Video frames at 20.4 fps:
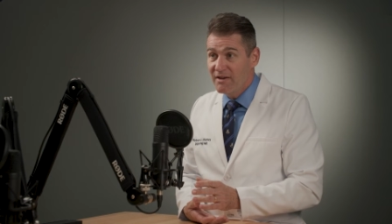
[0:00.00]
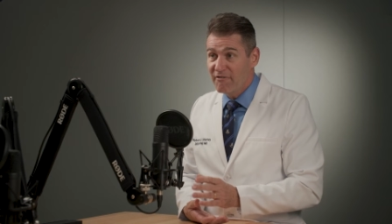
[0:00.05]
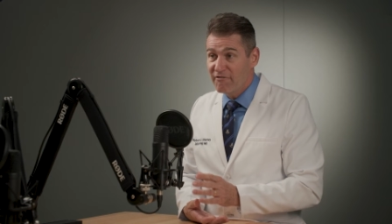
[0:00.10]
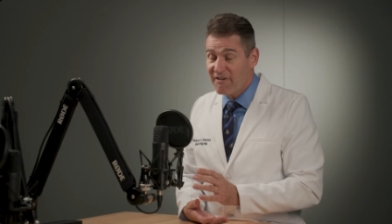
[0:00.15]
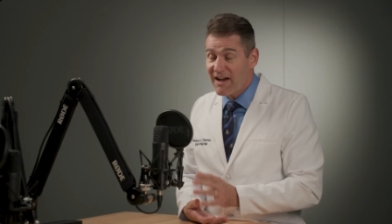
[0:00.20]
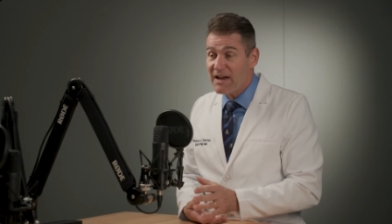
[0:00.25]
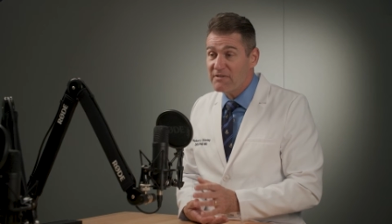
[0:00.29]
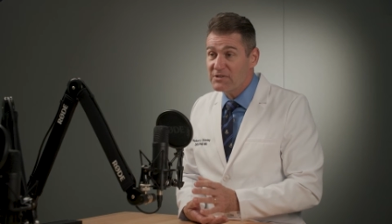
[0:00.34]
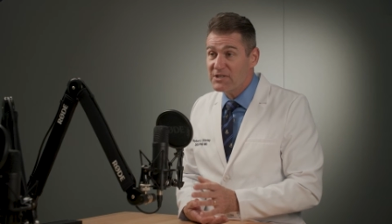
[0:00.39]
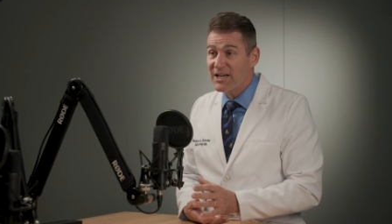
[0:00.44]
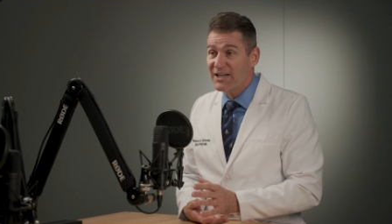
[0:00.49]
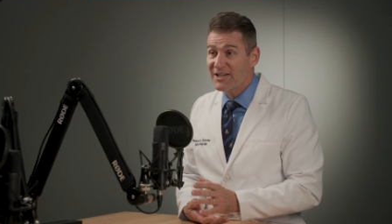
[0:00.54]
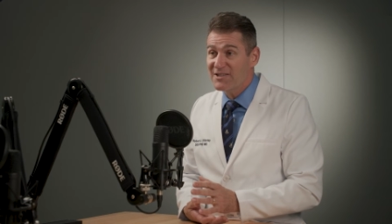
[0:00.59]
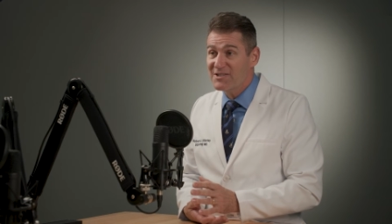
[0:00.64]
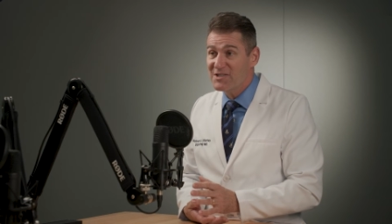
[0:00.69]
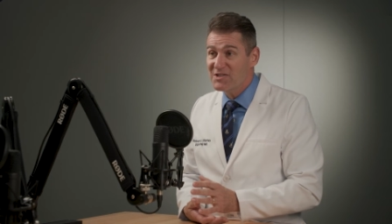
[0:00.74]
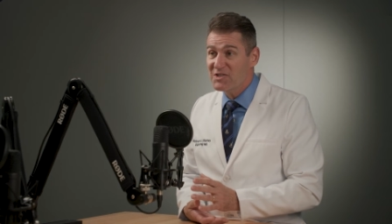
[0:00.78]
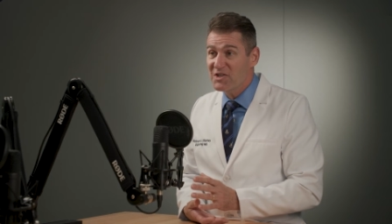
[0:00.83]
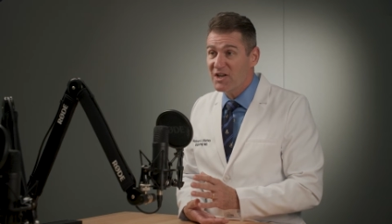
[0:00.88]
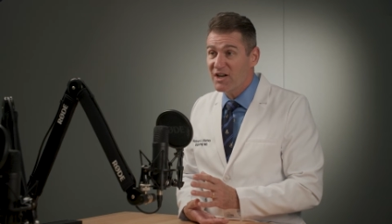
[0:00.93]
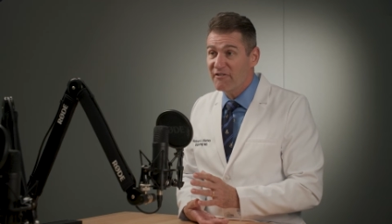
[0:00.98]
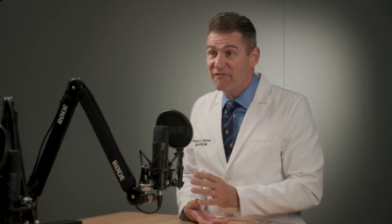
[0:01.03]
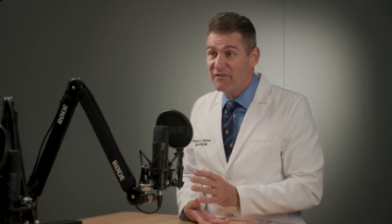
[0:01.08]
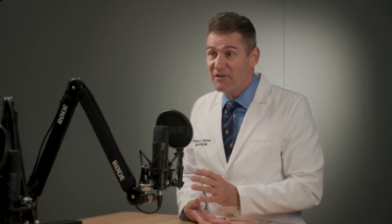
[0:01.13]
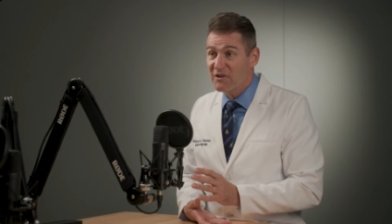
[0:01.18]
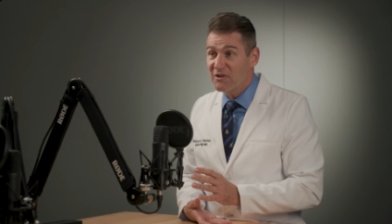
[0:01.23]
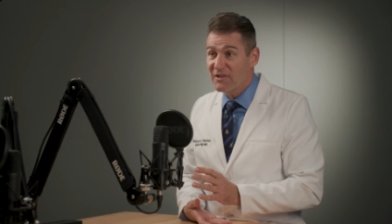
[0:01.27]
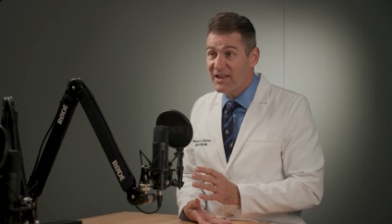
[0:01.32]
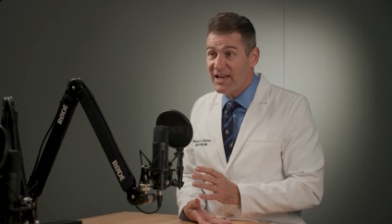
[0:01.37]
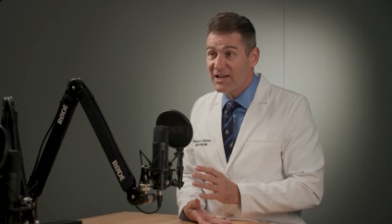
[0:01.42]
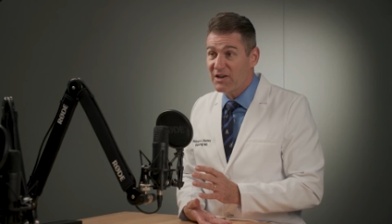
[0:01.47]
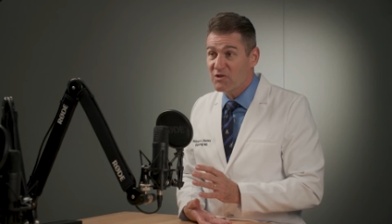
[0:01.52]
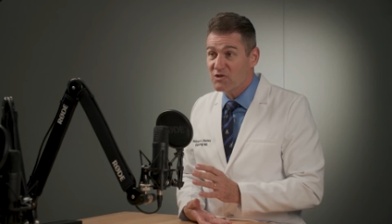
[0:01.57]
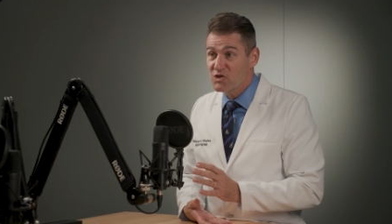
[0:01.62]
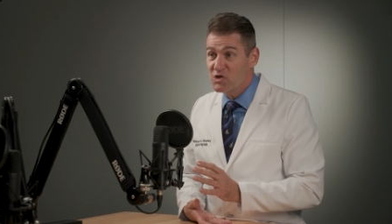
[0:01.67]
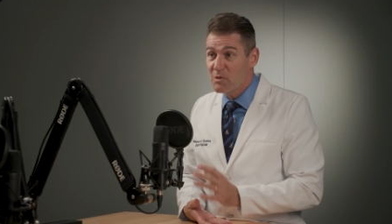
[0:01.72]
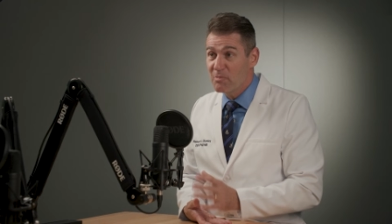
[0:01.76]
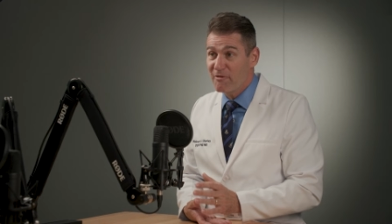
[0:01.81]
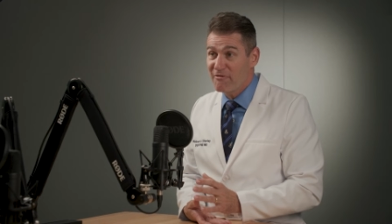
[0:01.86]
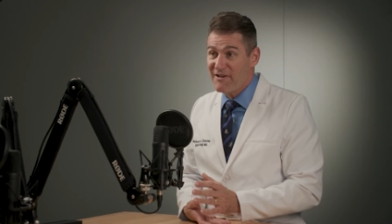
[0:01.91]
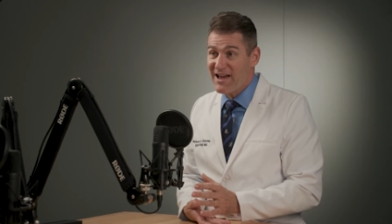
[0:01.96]
five seconds is going to feel like
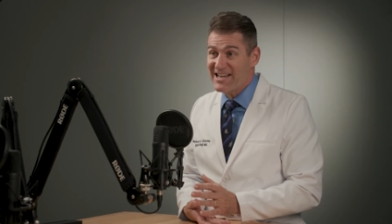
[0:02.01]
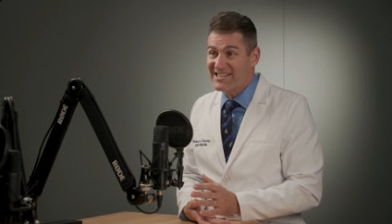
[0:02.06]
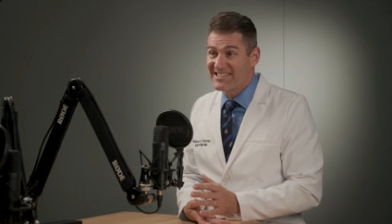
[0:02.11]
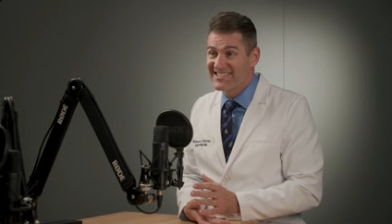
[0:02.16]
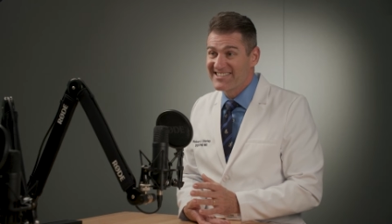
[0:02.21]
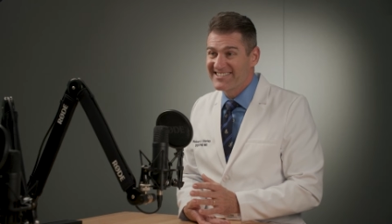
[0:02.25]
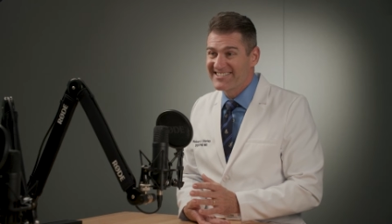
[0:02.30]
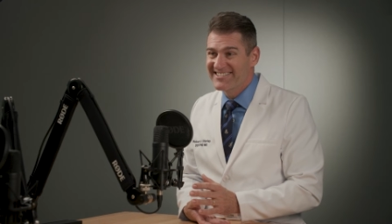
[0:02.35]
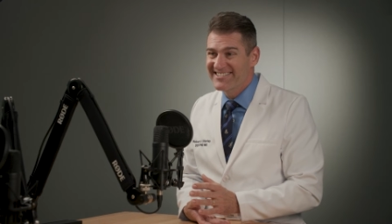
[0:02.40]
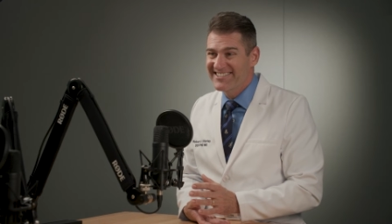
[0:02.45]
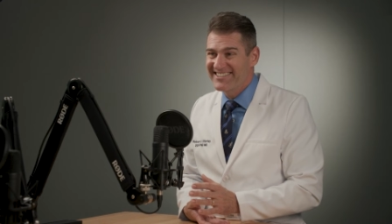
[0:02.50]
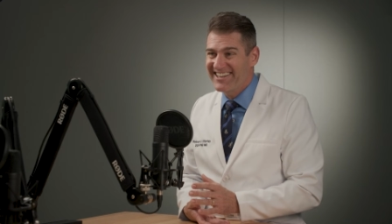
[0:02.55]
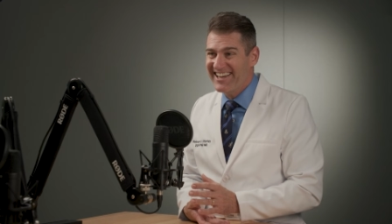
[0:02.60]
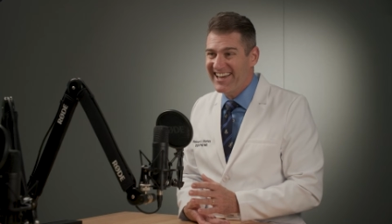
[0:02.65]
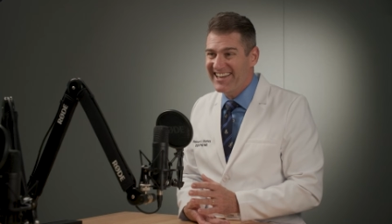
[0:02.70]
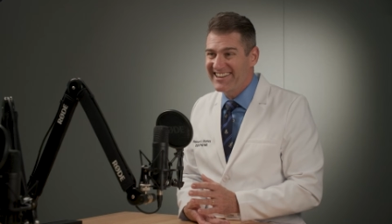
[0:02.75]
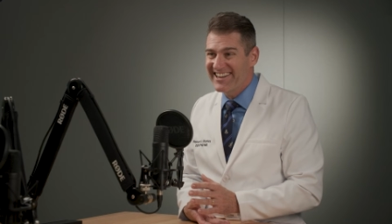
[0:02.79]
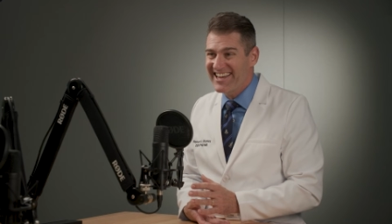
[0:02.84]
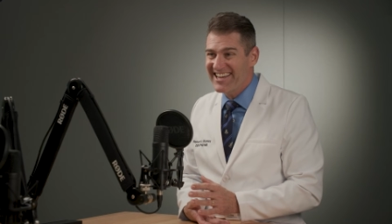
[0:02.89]
super fast. Okay,